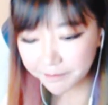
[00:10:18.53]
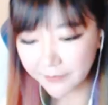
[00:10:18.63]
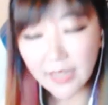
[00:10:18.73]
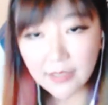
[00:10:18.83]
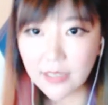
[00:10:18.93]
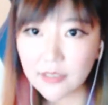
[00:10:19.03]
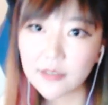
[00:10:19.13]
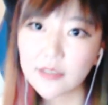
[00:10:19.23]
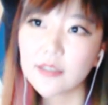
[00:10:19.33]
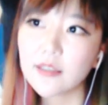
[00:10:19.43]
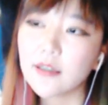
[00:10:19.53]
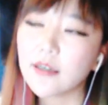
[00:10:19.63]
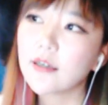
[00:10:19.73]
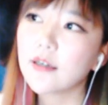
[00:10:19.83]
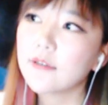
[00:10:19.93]
Like
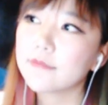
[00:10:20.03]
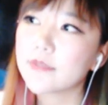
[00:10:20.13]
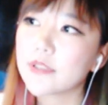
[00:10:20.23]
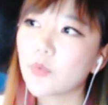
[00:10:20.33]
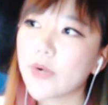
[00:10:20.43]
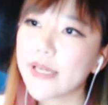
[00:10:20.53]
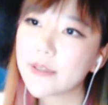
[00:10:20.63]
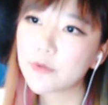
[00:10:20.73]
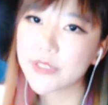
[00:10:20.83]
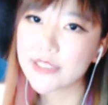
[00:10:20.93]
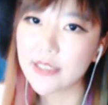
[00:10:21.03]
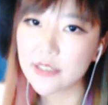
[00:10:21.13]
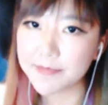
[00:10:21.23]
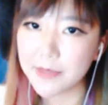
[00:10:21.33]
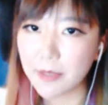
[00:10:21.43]
the way we Chinese
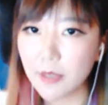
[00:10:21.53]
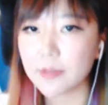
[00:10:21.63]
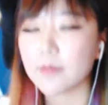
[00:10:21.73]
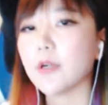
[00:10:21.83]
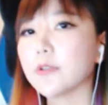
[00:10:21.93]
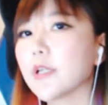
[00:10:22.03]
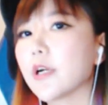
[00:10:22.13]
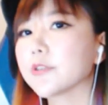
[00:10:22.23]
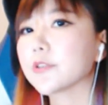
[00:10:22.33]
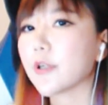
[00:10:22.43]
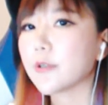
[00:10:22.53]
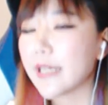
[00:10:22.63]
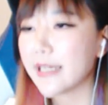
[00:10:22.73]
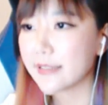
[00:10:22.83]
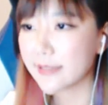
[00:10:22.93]
people promote Hearthstone
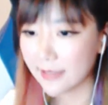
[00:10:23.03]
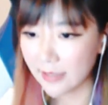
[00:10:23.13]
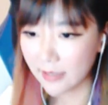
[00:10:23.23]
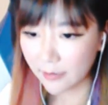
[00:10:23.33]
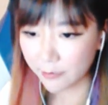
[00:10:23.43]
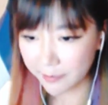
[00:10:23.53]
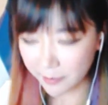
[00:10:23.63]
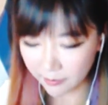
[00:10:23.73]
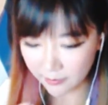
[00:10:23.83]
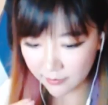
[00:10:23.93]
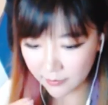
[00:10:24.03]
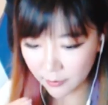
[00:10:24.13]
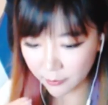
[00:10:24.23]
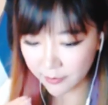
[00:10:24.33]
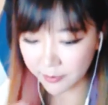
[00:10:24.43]
is we
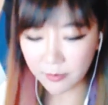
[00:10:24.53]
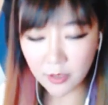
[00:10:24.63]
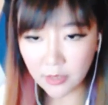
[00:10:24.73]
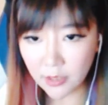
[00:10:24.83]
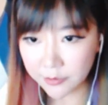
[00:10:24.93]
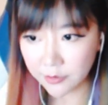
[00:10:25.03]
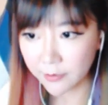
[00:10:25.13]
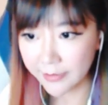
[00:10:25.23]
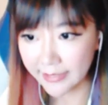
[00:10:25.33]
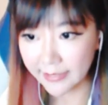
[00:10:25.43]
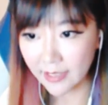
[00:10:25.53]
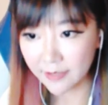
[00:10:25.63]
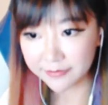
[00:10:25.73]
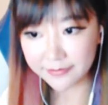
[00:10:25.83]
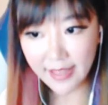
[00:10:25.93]
promote Hearthstone in a
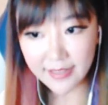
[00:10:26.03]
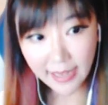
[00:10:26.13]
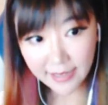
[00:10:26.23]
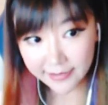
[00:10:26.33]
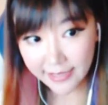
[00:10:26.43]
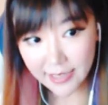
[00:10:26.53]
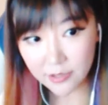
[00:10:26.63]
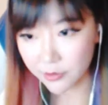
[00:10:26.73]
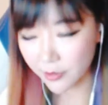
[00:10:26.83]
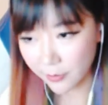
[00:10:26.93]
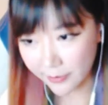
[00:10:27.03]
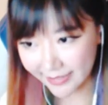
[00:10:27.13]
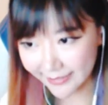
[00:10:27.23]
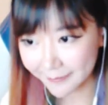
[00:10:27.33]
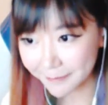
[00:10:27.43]
fun and casual way.
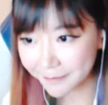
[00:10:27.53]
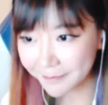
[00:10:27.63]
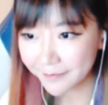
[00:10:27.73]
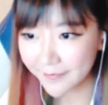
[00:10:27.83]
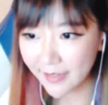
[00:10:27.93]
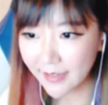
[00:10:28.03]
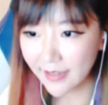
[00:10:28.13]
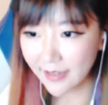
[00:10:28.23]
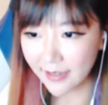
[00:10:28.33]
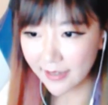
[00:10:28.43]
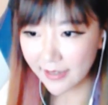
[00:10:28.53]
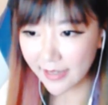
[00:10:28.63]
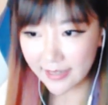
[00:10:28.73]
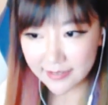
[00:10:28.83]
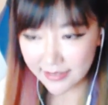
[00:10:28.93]
And
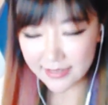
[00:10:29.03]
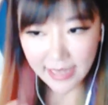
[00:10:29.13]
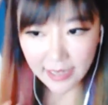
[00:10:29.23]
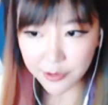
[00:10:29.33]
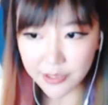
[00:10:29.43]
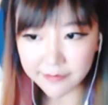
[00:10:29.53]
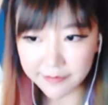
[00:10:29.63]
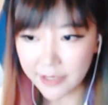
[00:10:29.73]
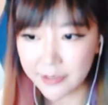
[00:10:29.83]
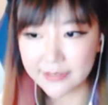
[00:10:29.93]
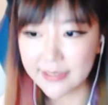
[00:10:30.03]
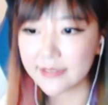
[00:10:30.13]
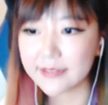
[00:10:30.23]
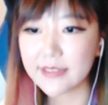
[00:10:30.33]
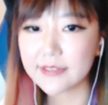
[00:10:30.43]
it's actually very
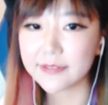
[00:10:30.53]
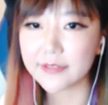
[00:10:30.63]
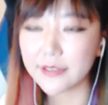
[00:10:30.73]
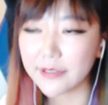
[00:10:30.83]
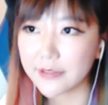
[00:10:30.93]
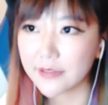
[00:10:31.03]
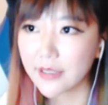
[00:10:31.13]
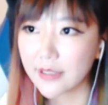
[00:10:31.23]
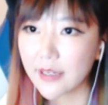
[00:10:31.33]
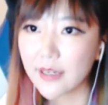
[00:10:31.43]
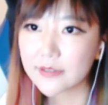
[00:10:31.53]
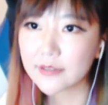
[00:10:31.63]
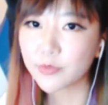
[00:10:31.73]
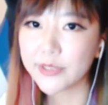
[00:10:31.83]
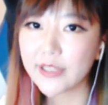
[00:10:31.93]
successful because we
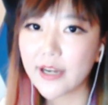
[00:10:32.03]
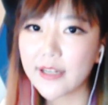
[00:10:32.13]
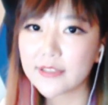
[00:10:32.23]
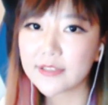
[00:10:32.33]
got